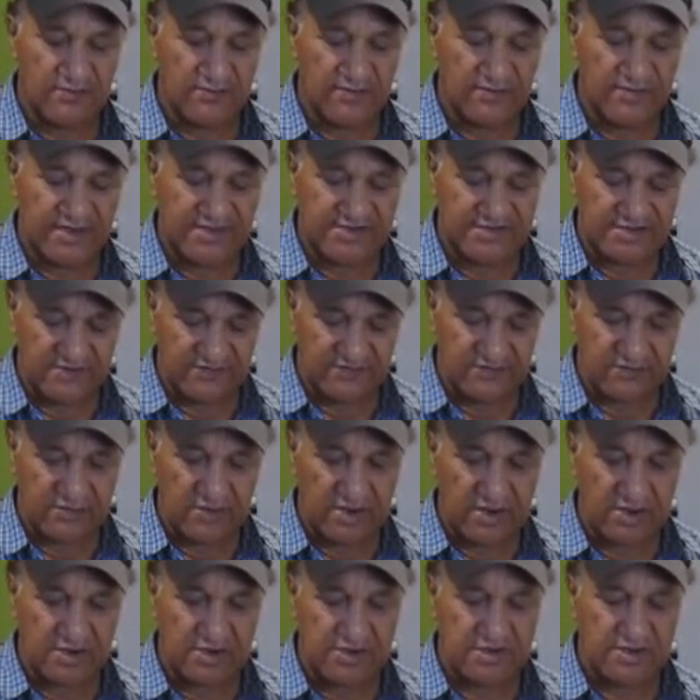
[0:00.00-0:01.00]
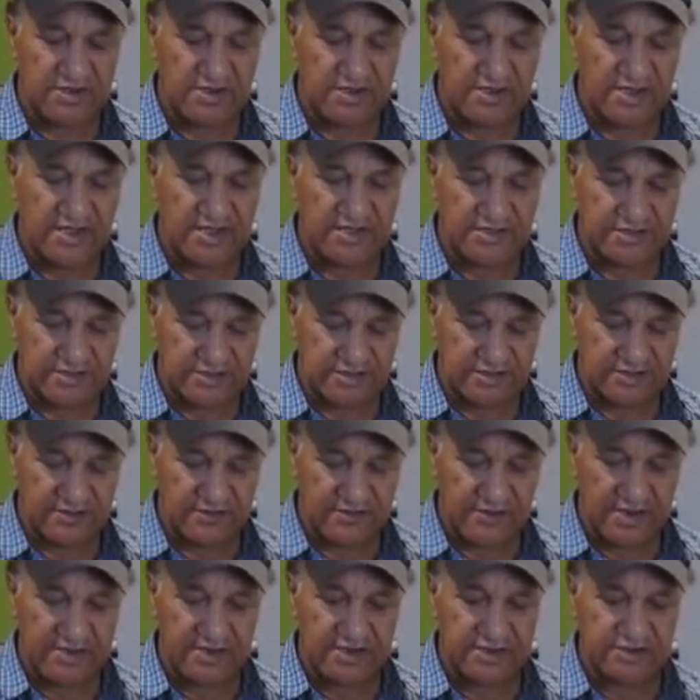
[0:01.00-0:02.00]
B7 block at
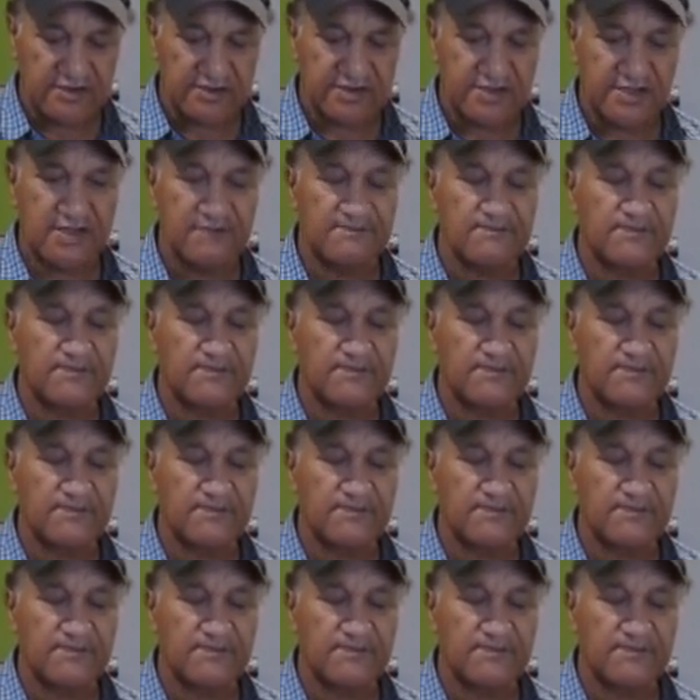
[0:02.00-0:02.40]
Rangitukia,